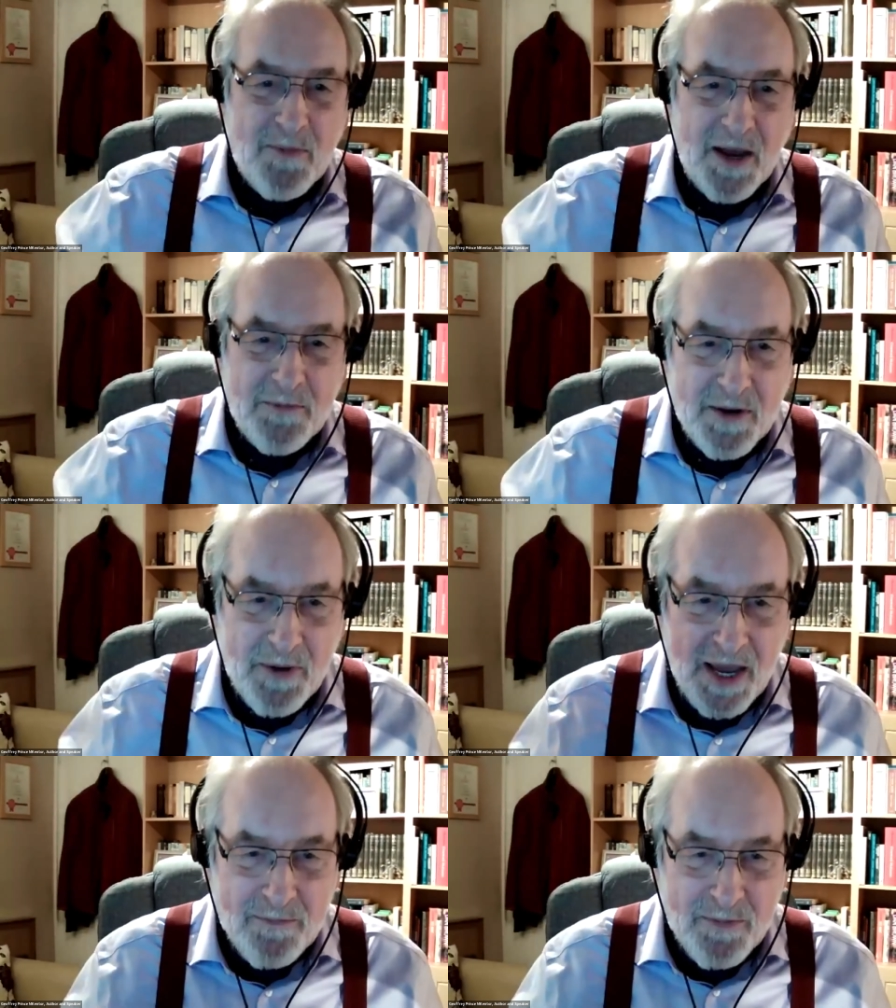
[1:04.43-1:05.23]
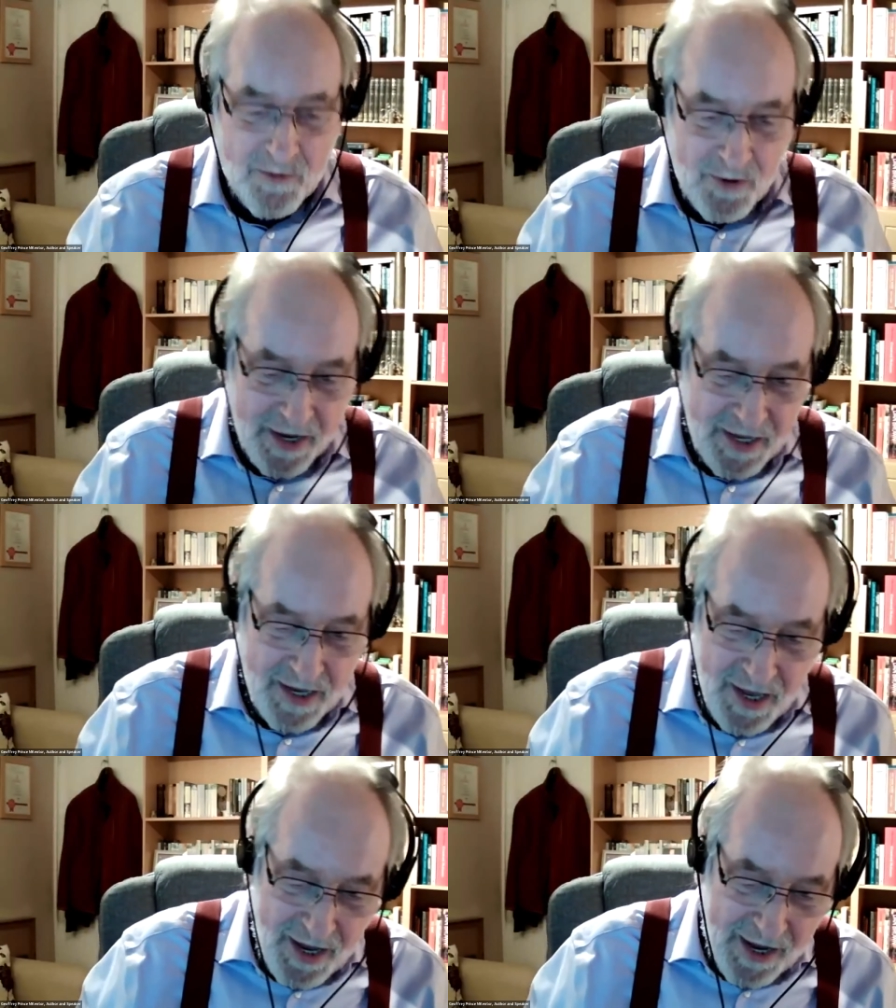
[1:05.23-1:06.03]
throw my bit of paper
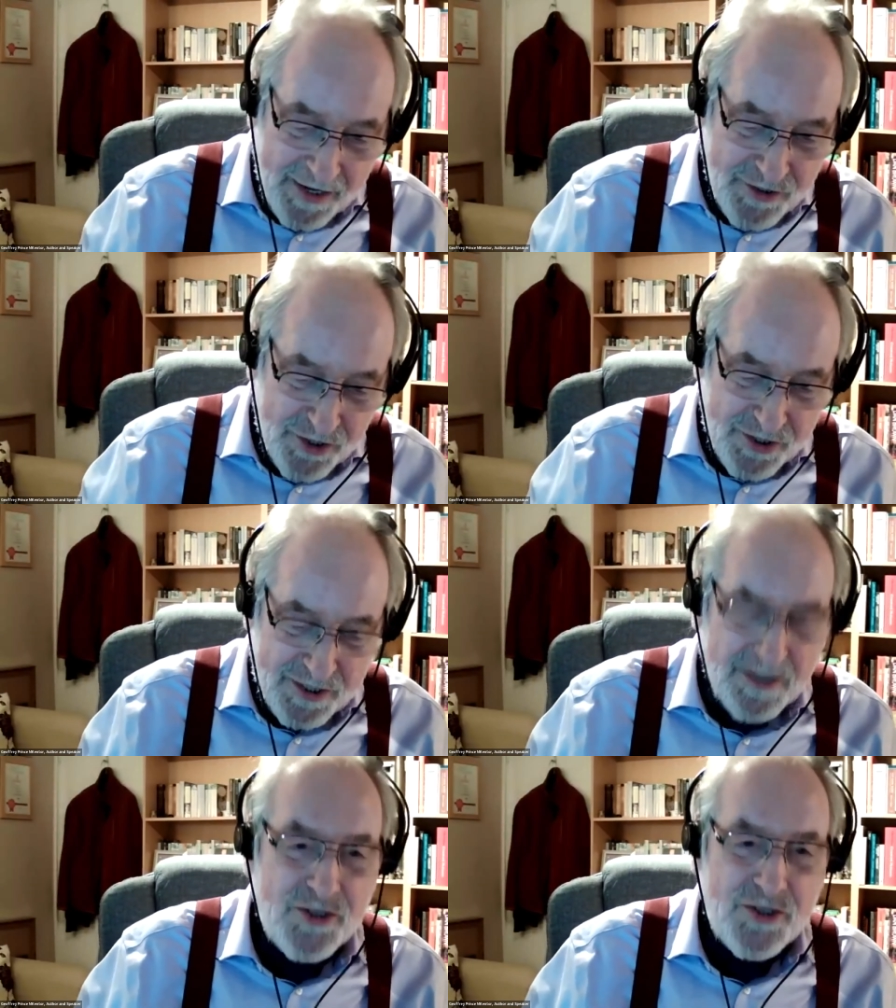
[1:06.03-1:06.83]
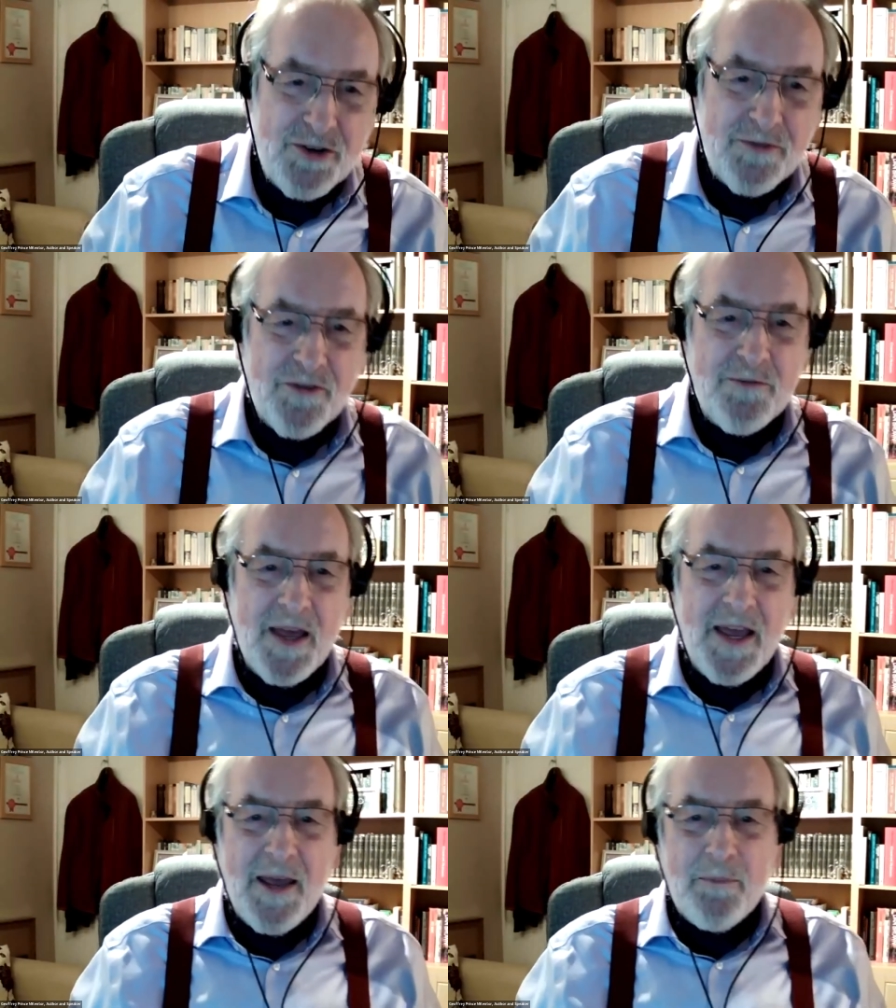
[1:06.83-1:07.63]
away and just shoot
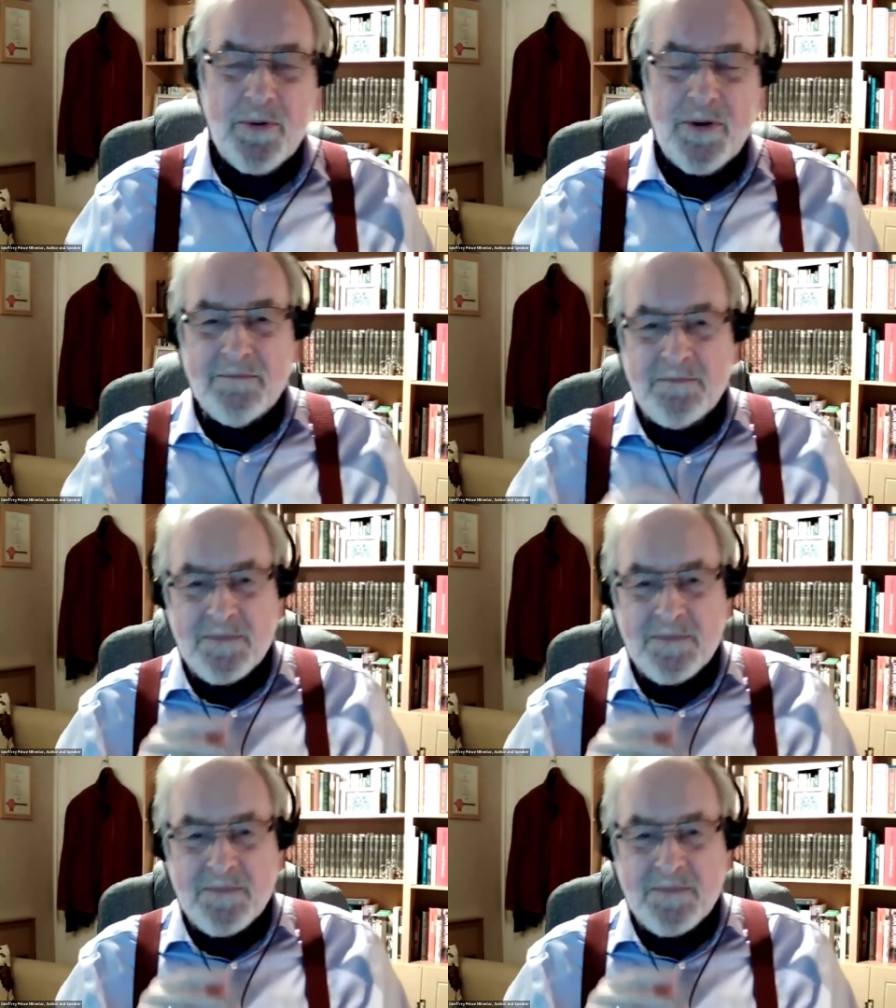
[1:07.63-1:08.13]
from the hip.